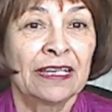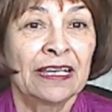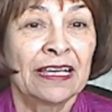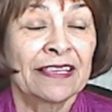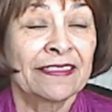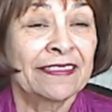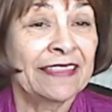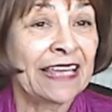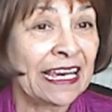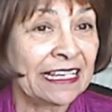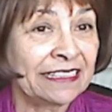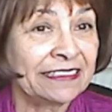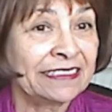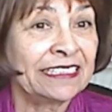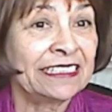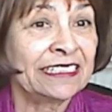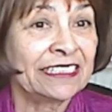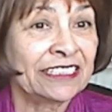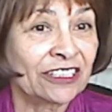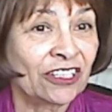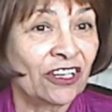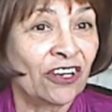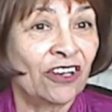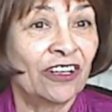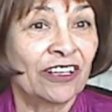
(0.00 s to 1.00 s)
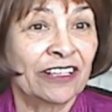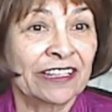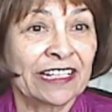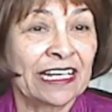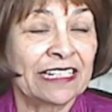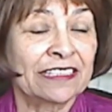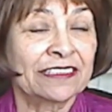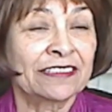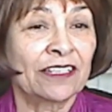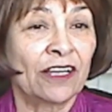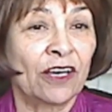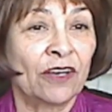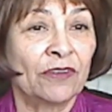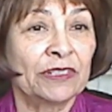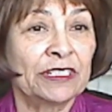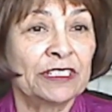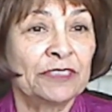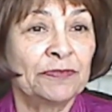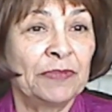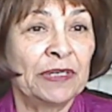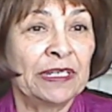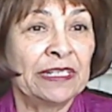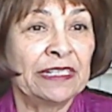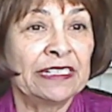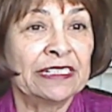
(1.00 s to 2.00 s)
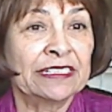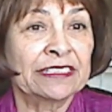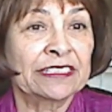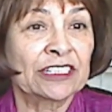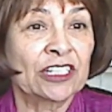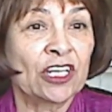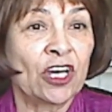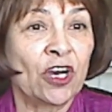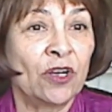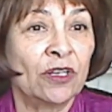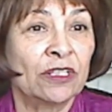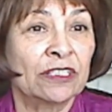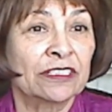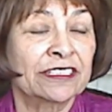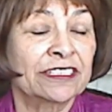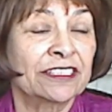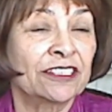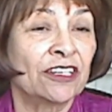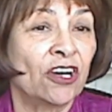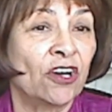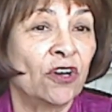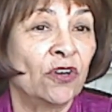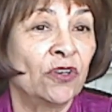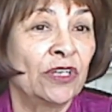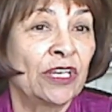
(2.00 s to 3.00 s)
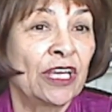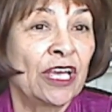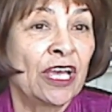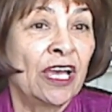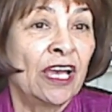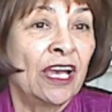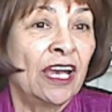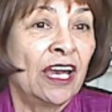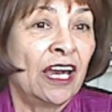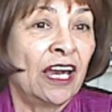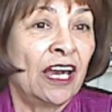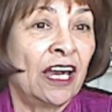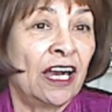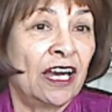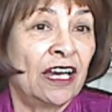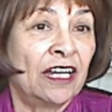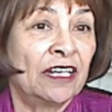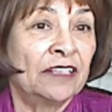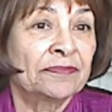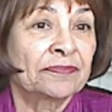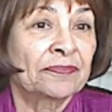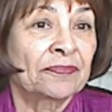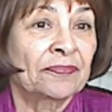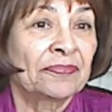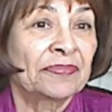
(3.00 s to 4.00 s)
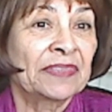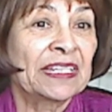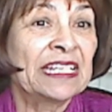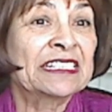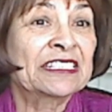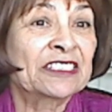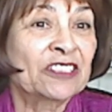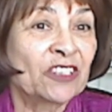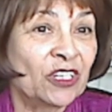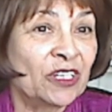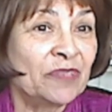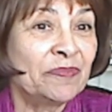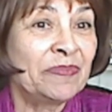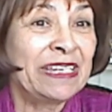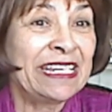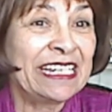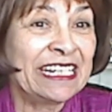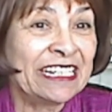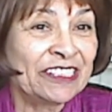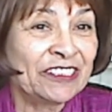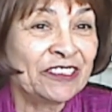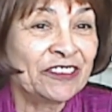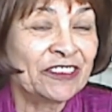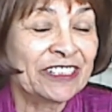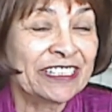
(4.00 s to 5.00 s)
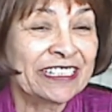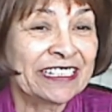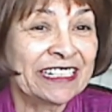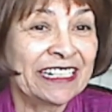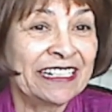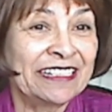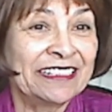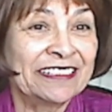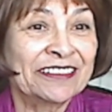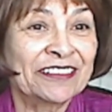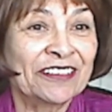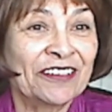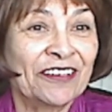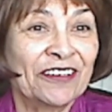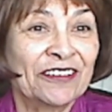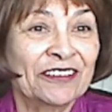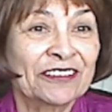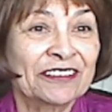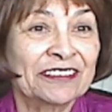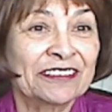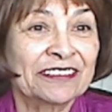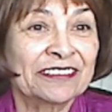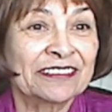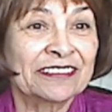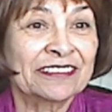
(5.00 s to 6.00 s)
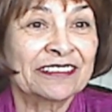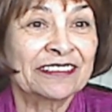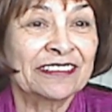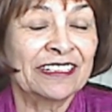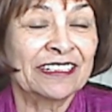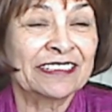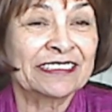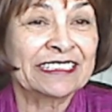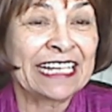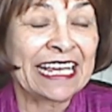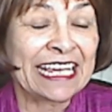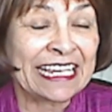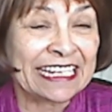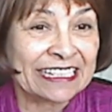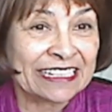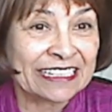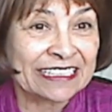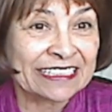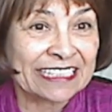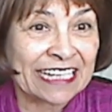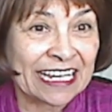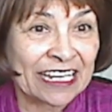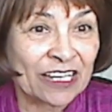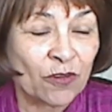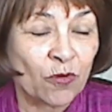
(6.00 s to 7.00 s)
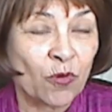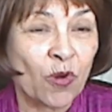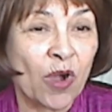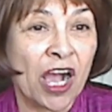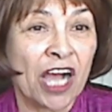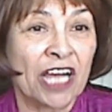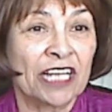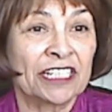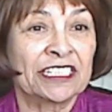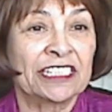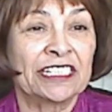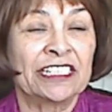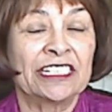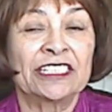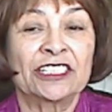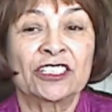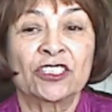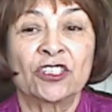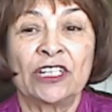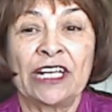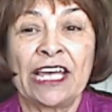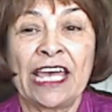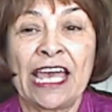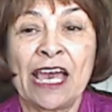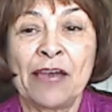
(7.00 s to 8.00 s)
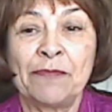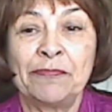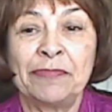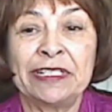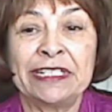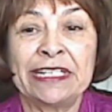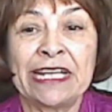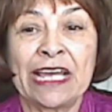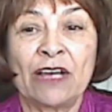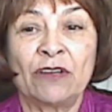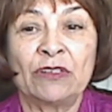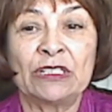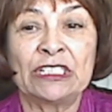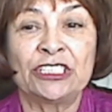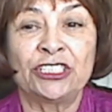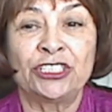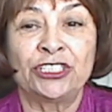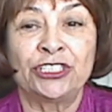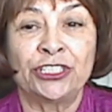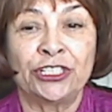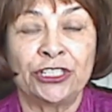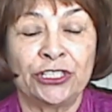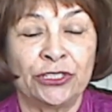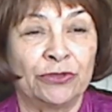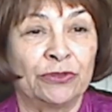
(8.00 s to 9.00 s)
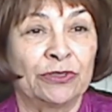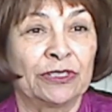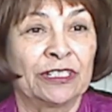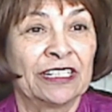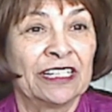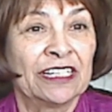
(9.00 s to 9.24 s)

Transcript: That's his goal. That's always been his goal. So it's going to be interesting. So take a watch. And it's going to happen now in June.